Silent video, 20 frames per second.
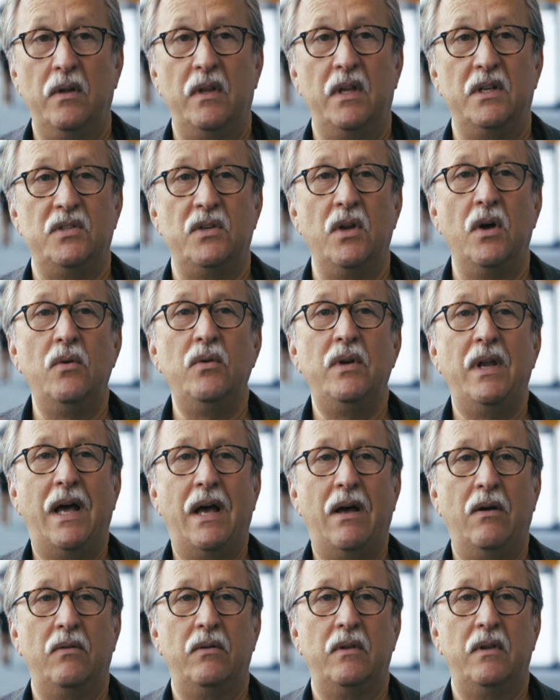There's no
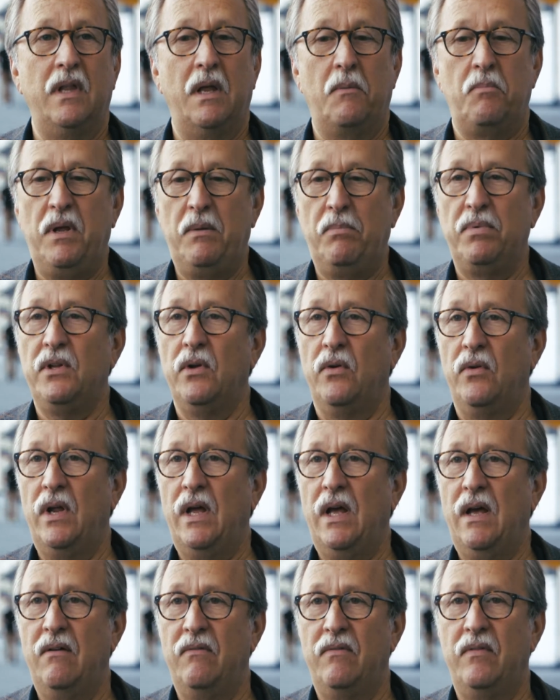doubt that people don't
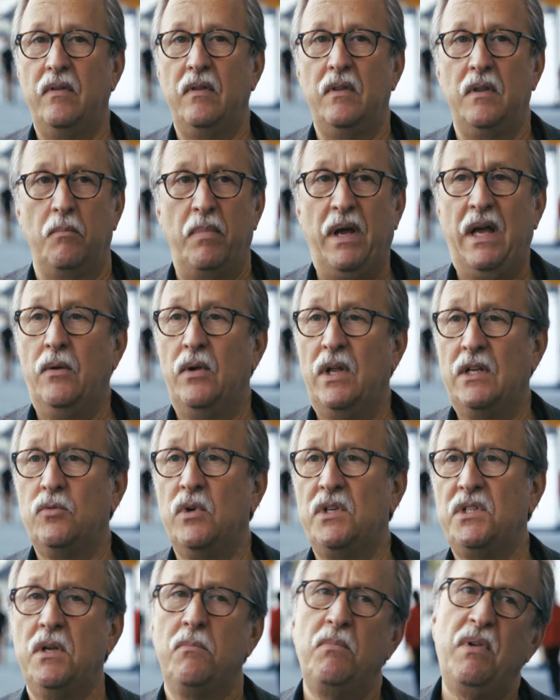have the bandwidth. That's
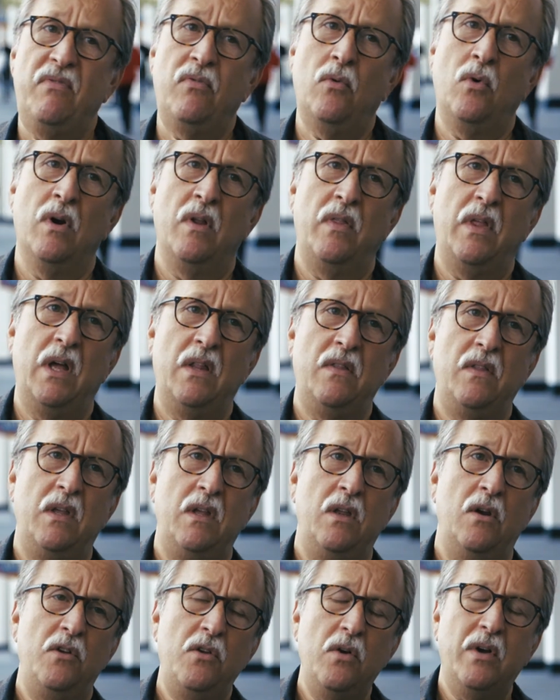why I said before that
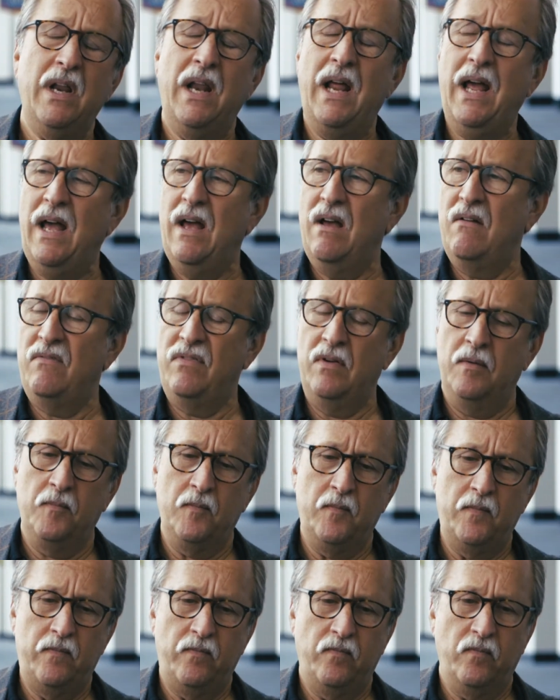you can have,
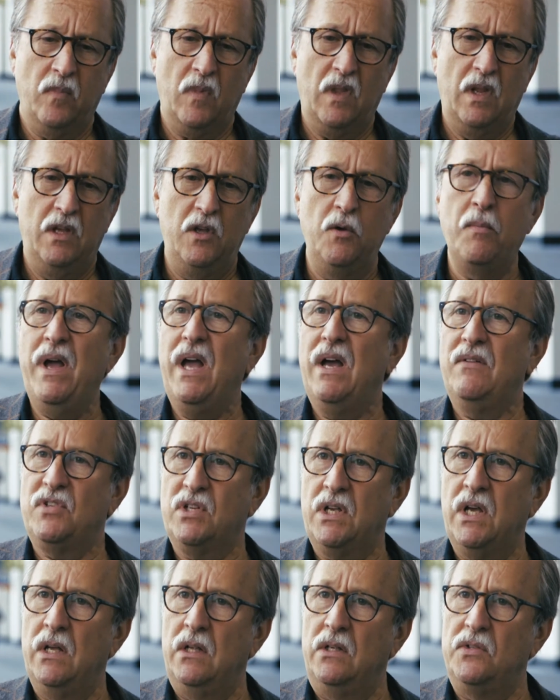you may have
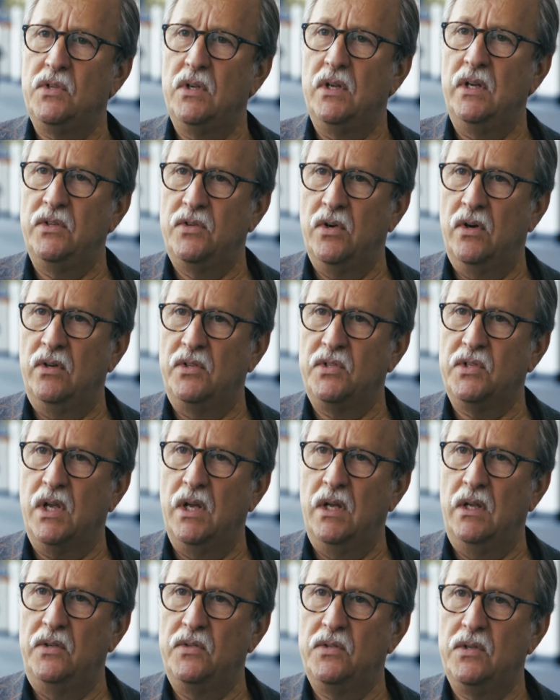skills, internal
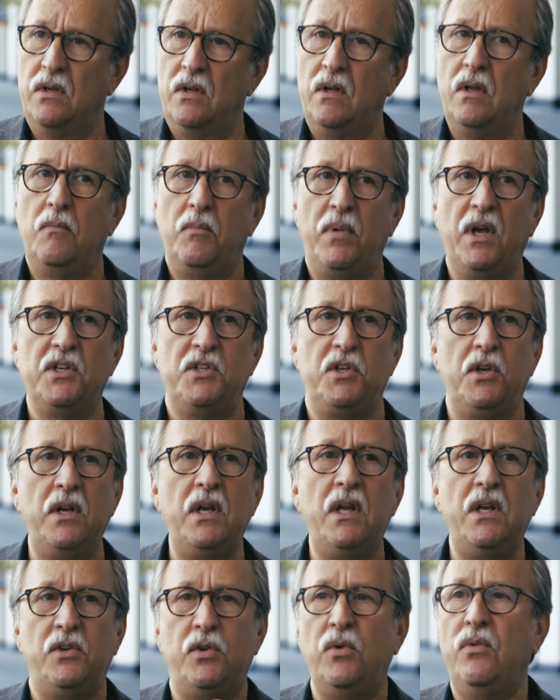skills, because you
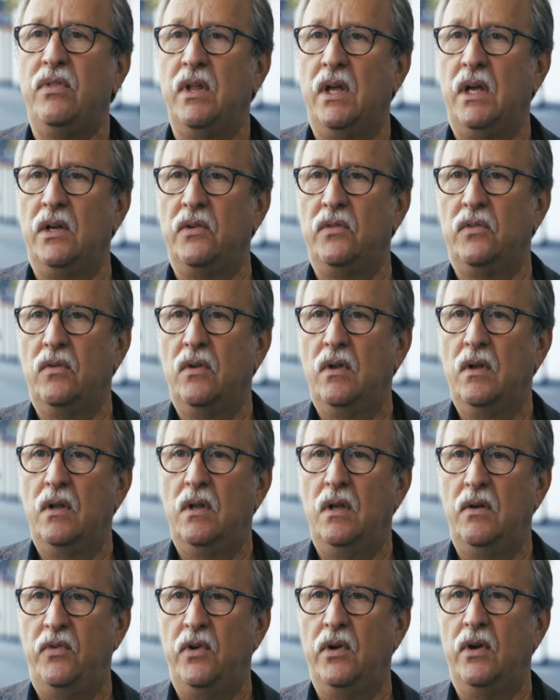need two things
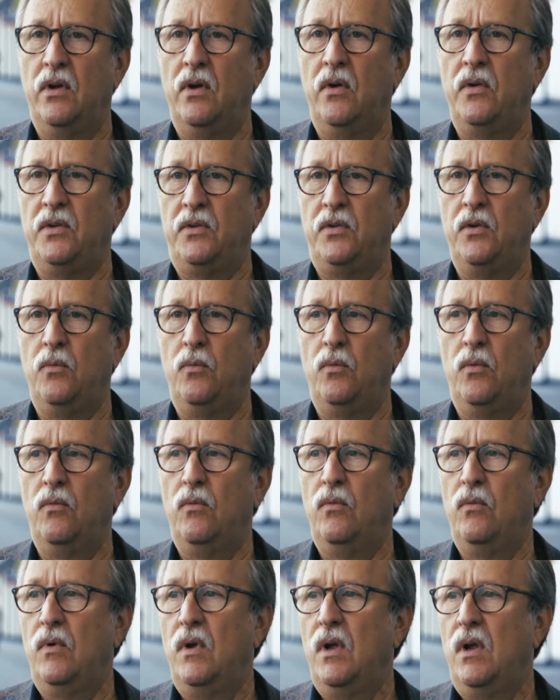if you're going to
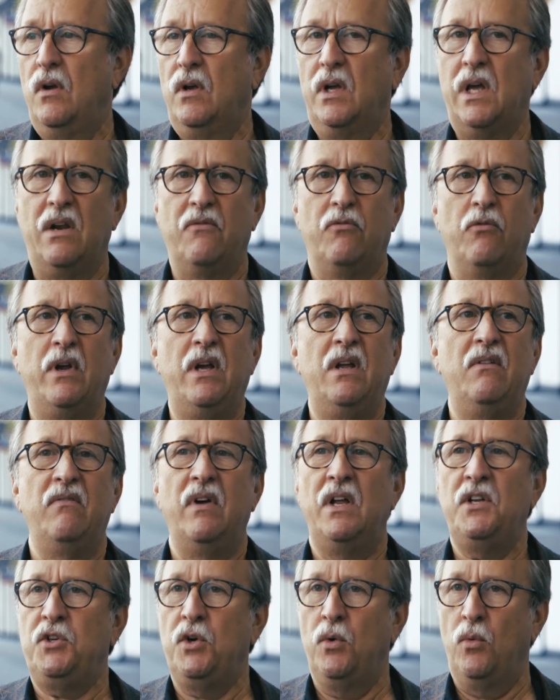kind of
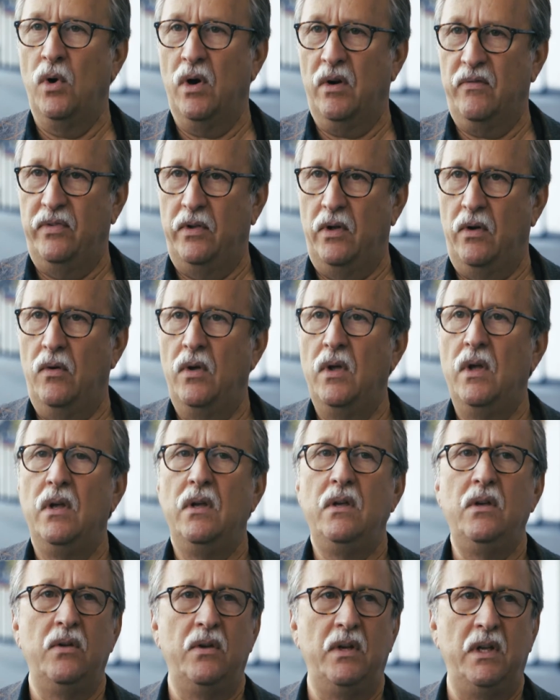reinvent your workflow.
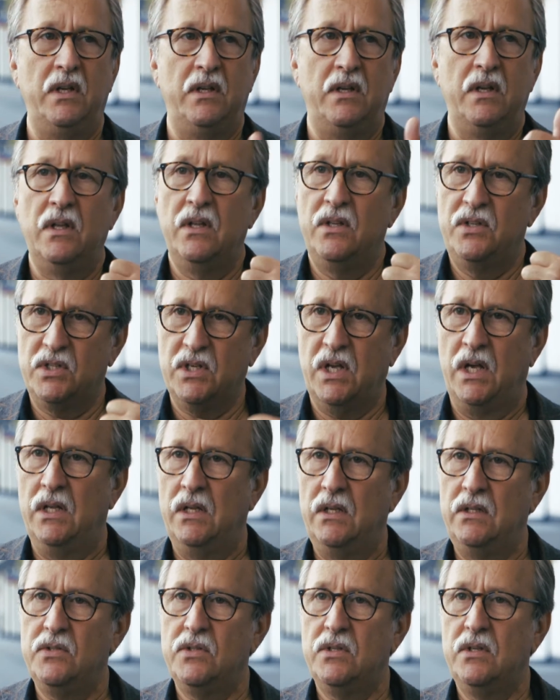You need
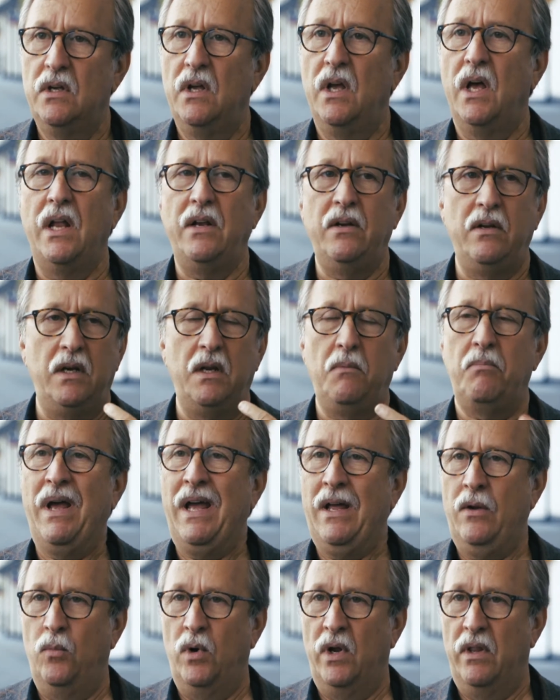skills and you need
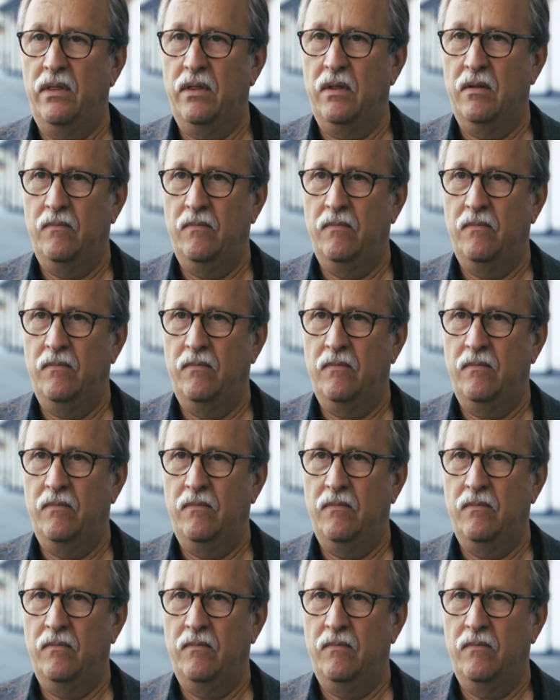bandwidth.